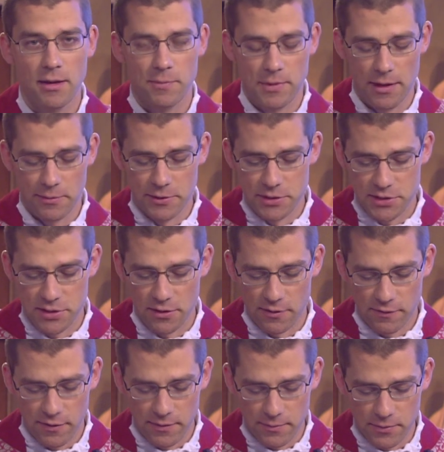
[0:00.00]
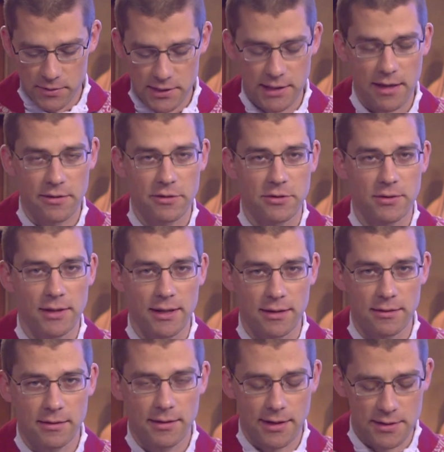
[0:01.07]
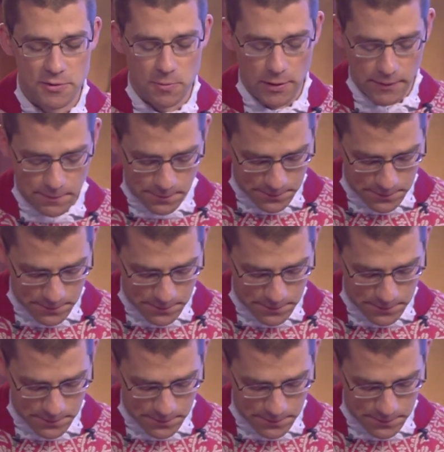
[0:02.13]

be able to serve him together united as one.